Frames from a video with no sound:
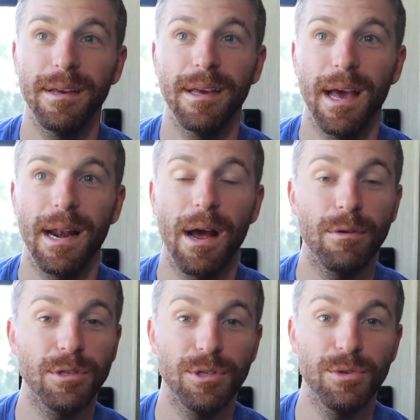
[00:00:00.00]
head
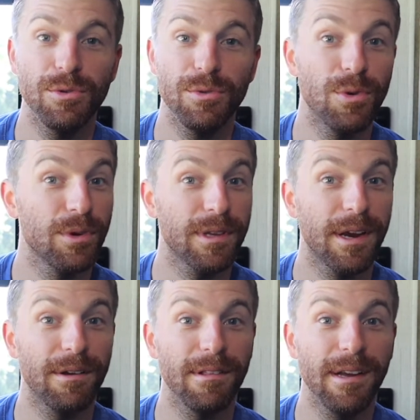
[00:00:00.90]
out to North
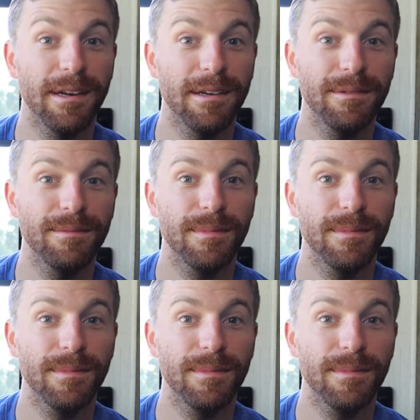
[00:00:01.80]
Carolina